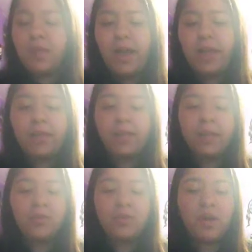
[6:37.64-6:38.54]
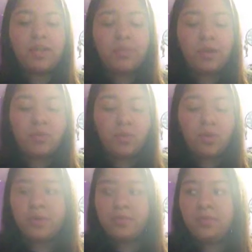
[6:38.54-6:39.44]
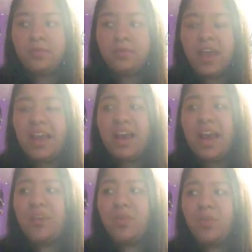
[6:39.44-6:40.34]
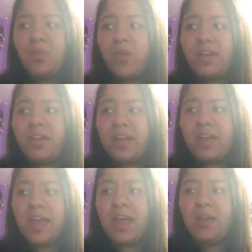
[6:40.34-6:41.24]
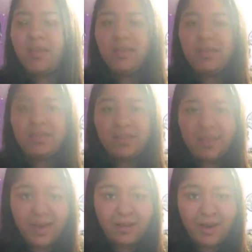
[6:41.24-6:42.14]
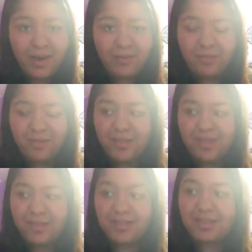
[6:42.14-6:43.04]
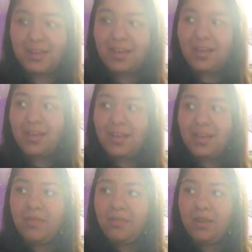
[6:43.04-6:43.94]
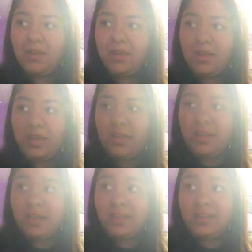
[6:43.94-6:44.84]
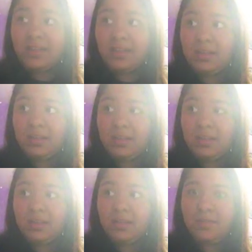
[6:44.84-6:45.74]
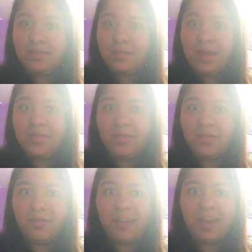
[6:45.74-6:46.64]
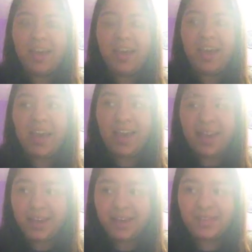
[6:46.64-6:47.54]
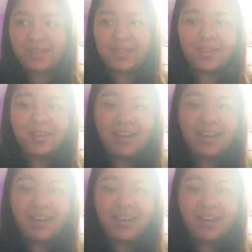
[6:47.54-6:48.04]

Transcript: I kept trying to make more. And I don't know what the hell came out with this, but he is absolutely hideous.